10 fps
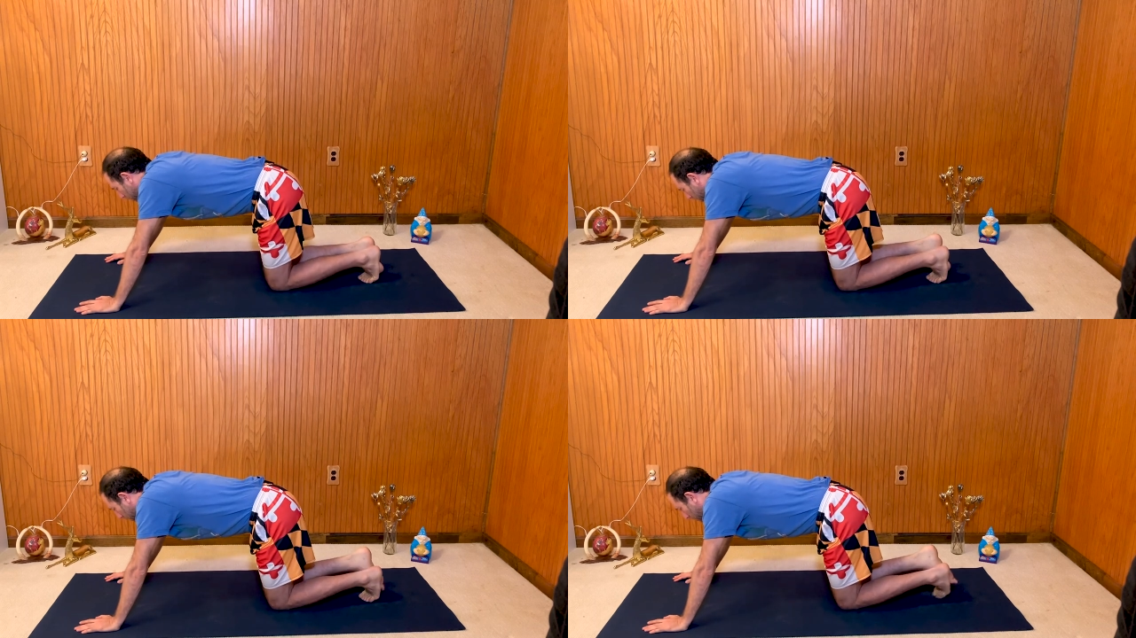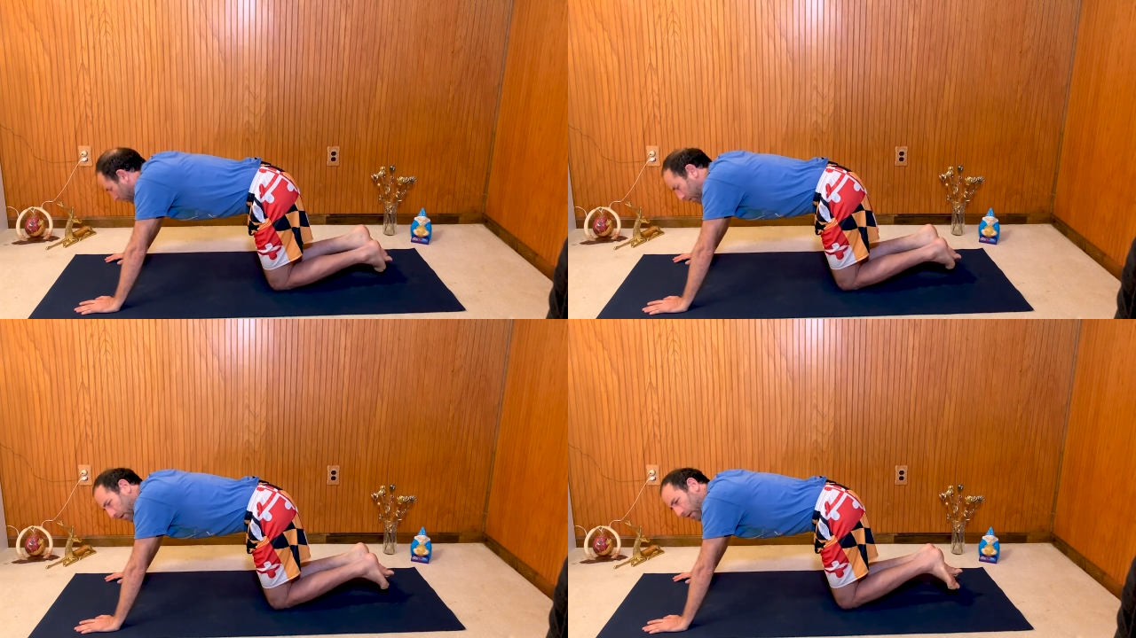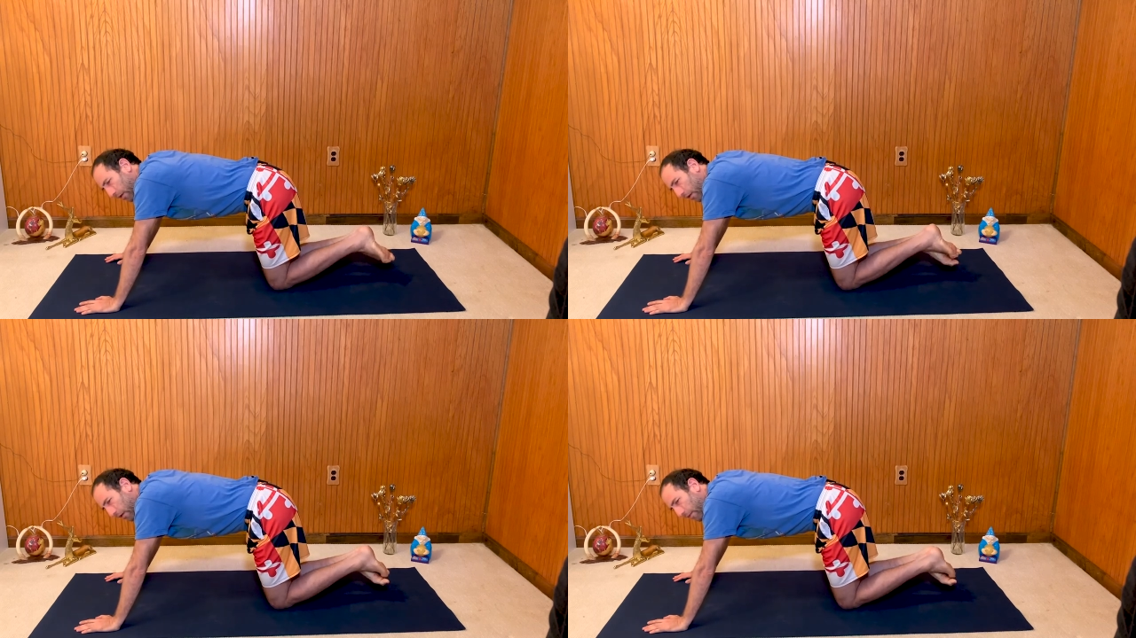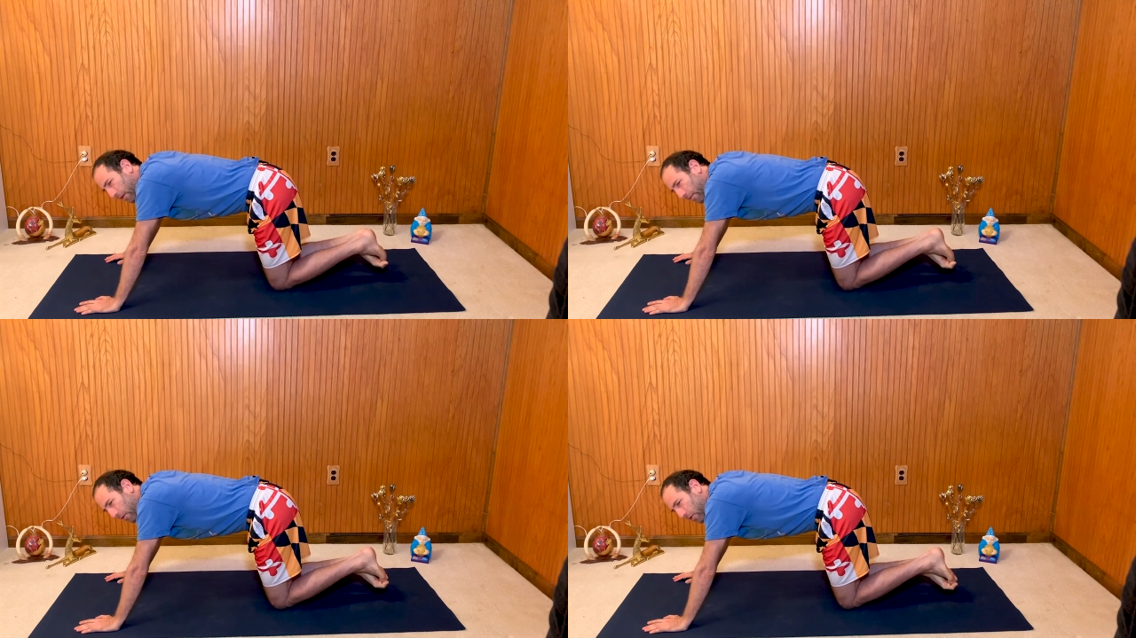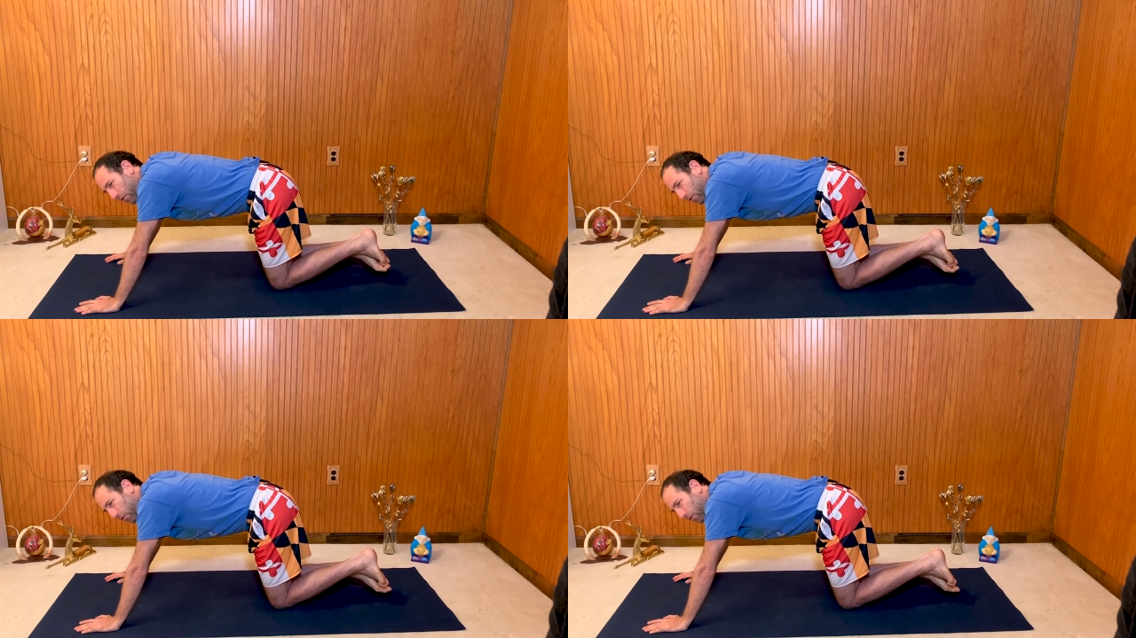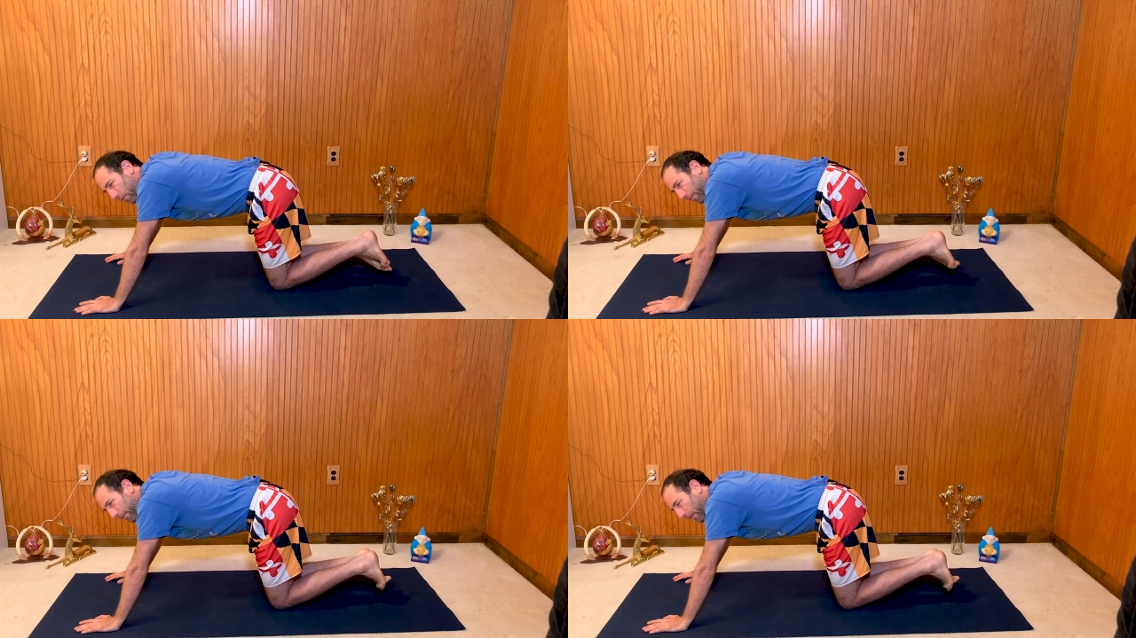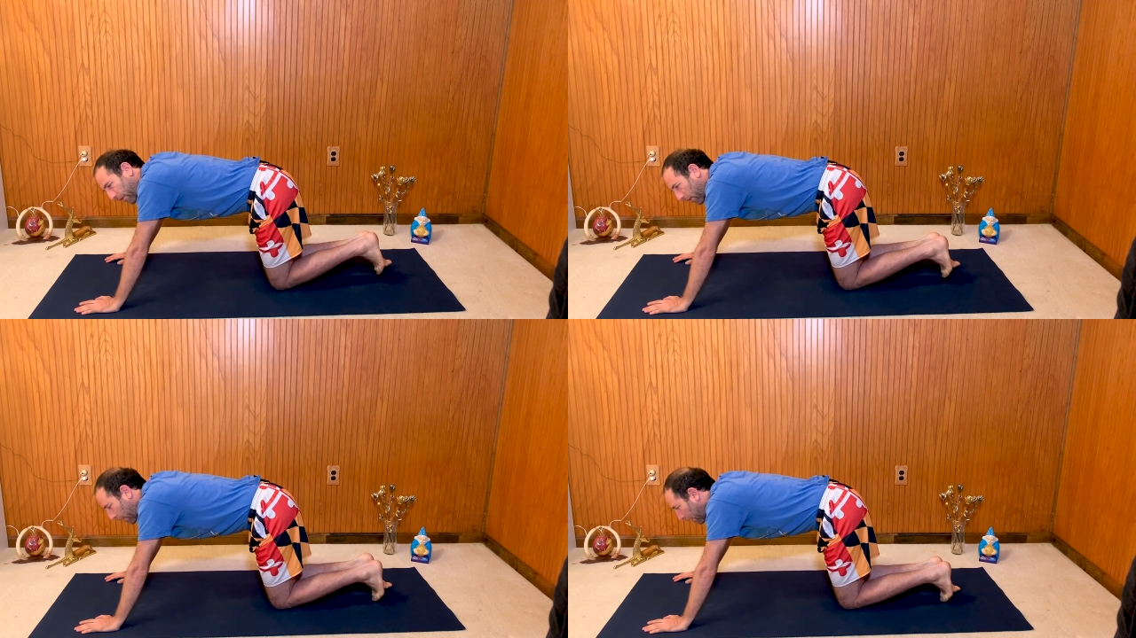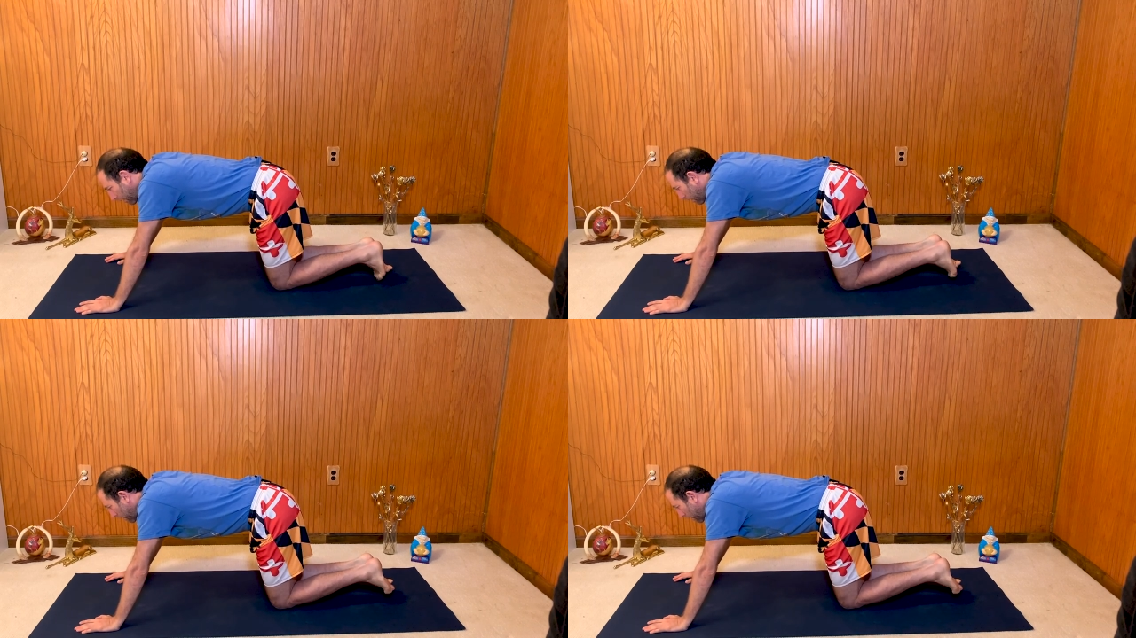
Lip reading: Nobody's mouth can be seen.